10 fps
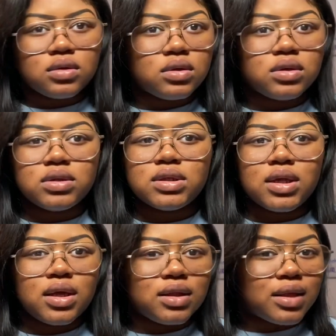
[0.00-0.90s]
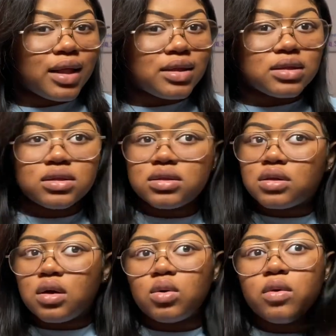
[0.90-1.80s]
See that? That looks
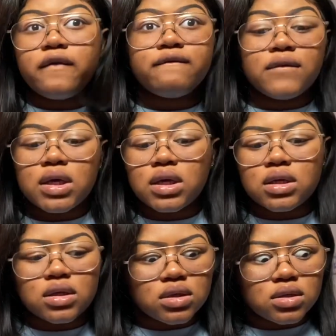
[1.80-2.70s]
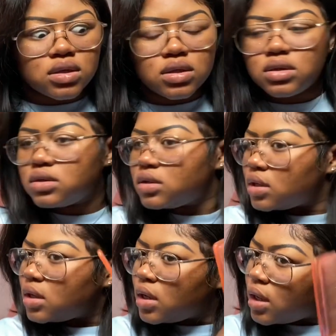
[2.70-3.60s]
so.
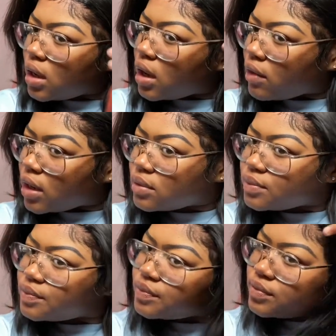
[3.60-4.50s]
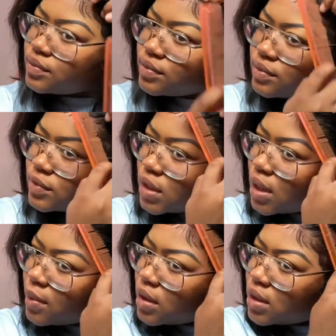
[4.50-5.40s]
All right. And I'm
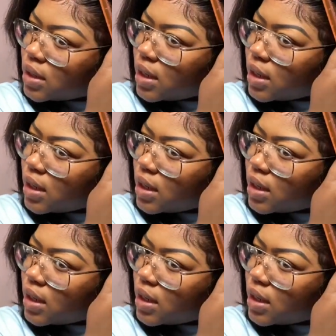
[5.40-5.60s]
gonna